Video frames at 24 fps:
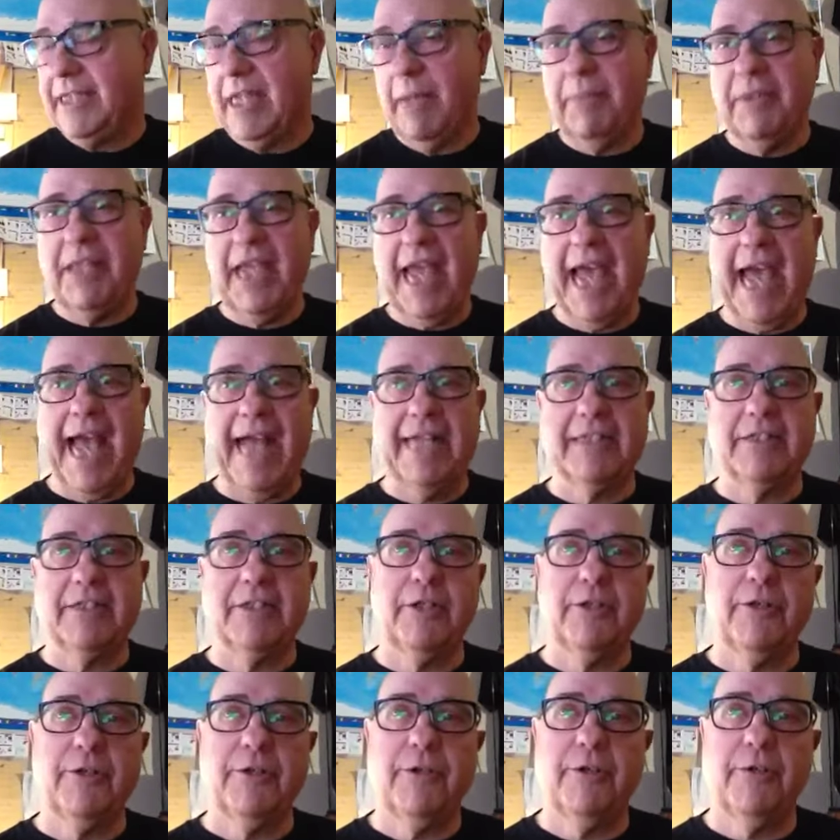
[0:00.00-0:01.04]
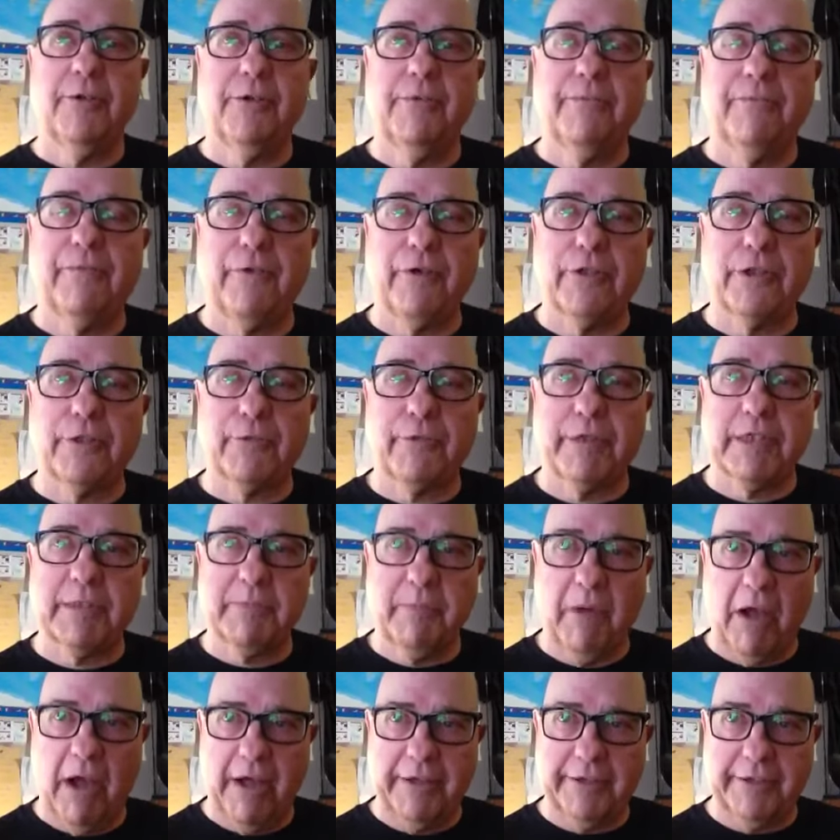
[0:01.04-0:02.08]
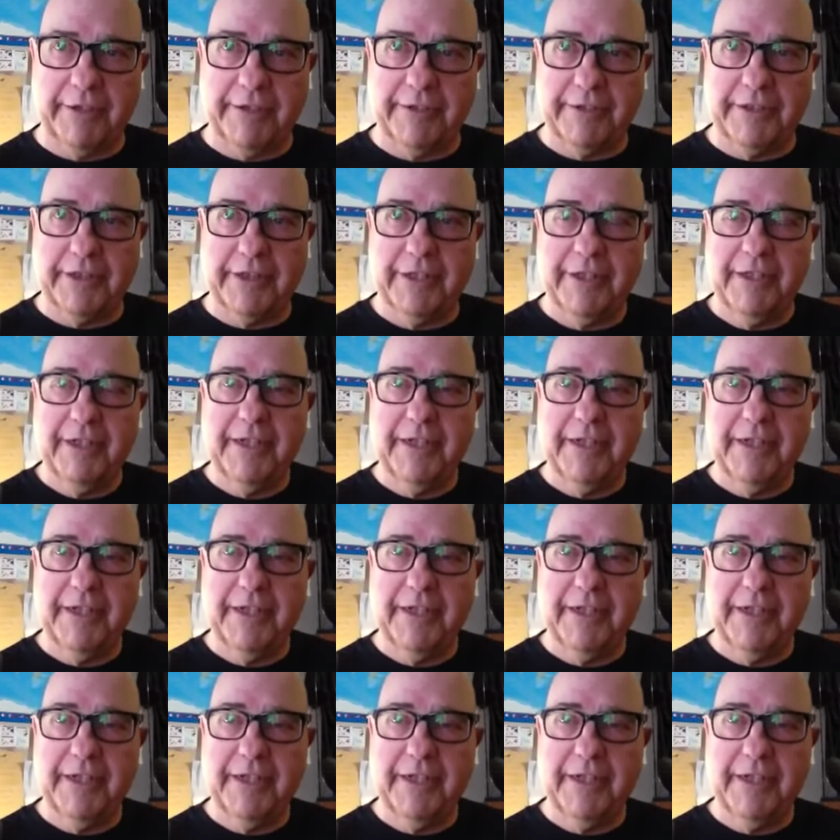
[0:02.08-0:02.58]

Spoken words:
Tip of the hat to first responders